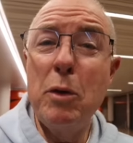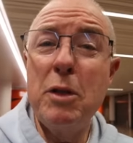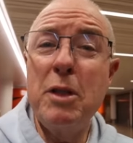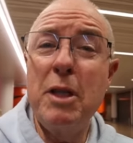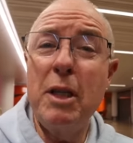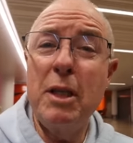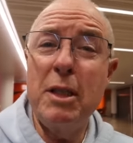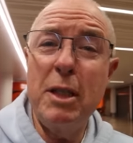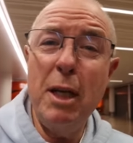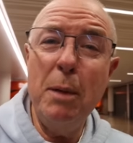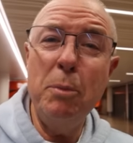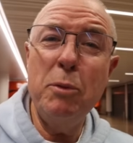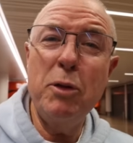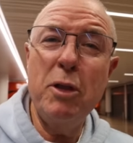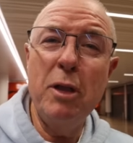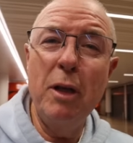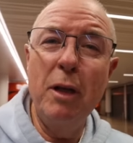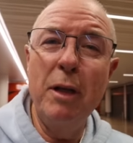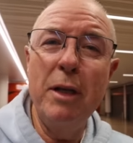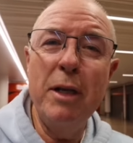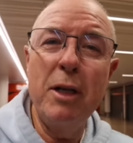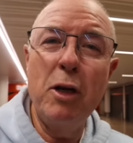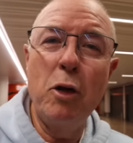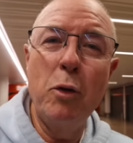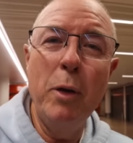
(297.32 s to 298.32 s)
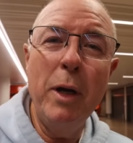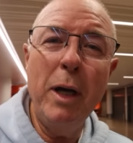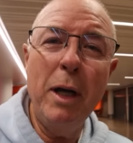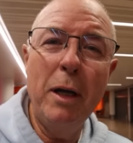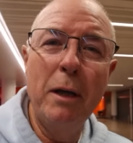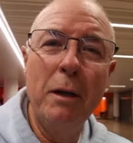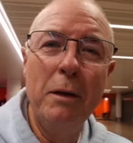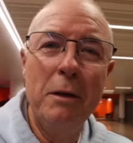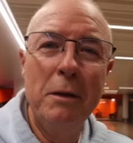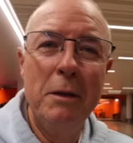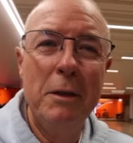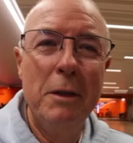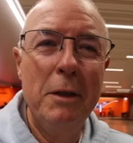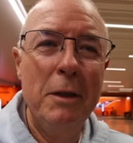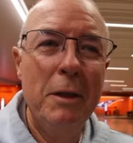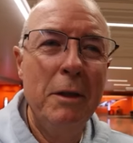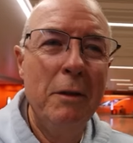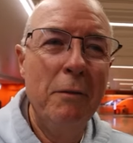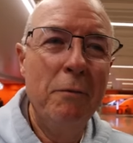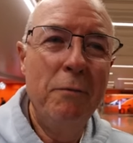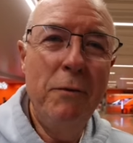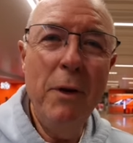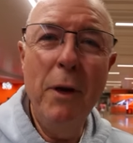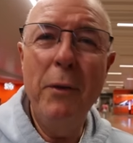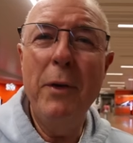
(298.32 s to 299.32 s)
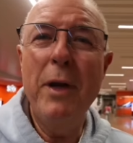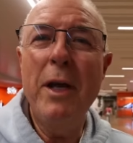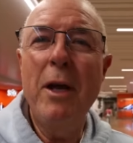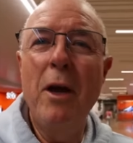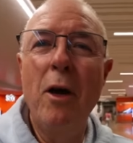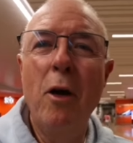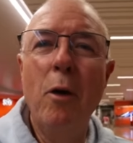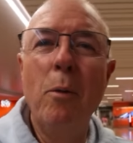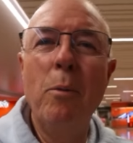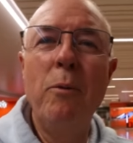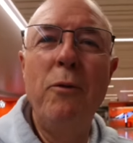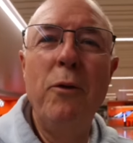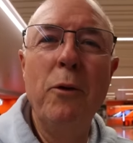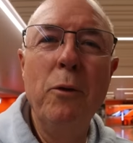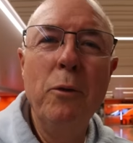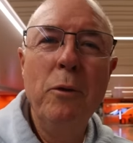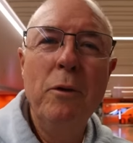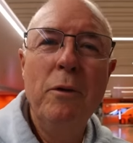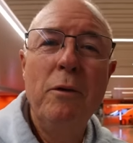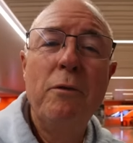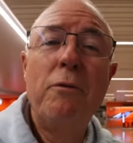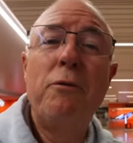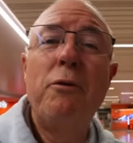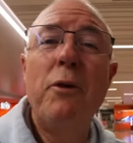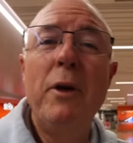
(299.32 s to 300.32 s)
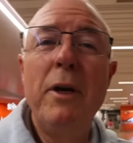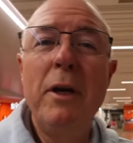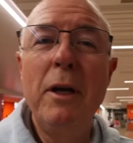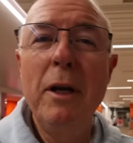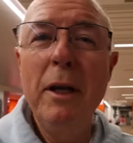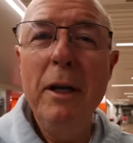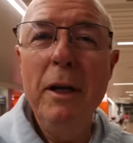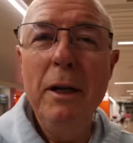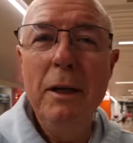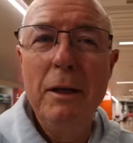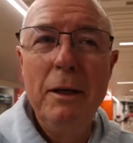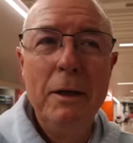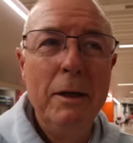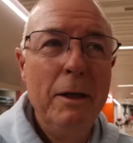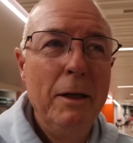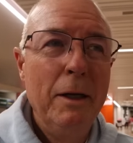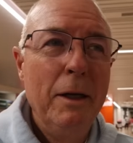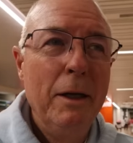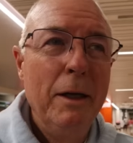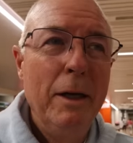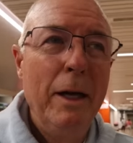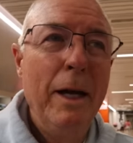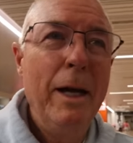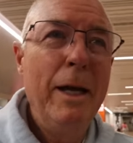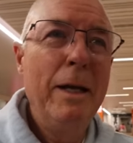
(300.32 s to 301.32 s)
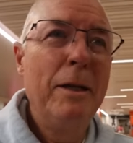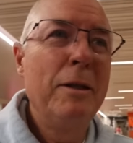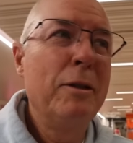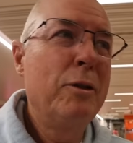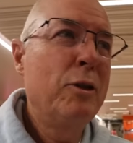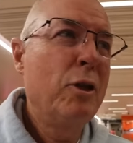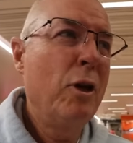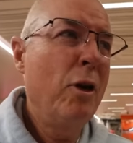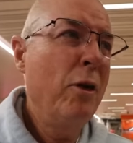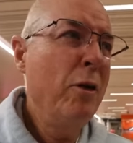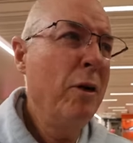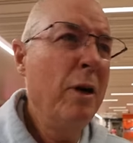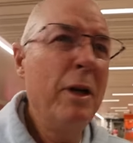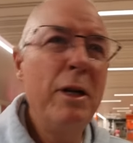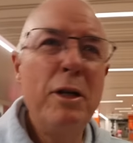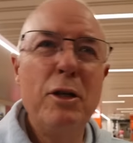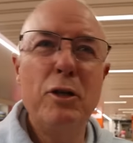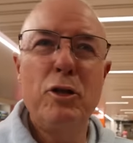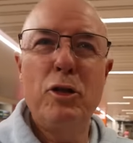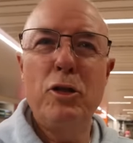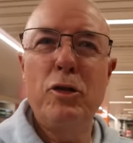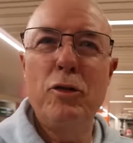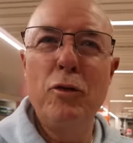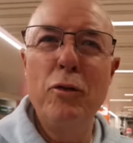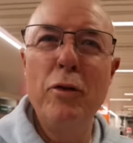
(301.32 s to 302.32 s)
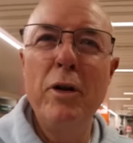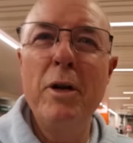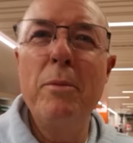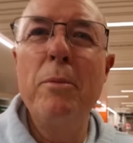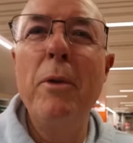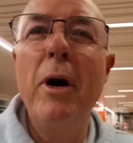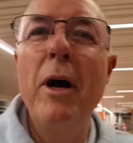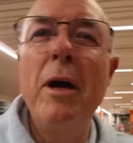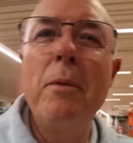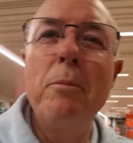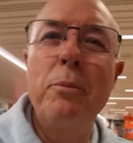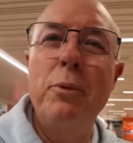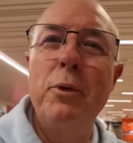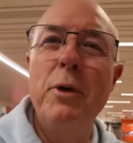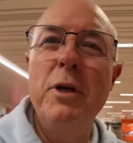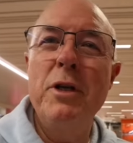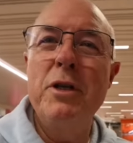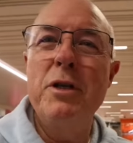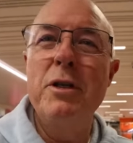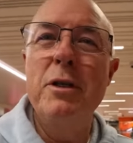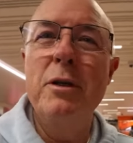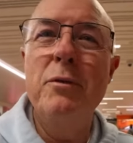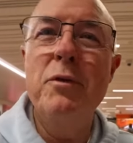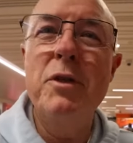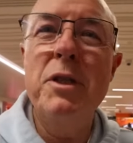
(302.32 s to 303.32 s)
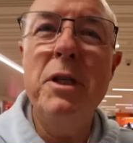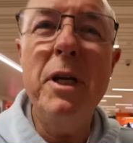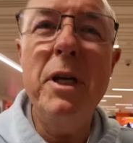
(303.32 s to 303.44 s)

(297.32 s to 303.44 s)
was exceptionally quick. very helpful, friendly, and totally destroyed my impression of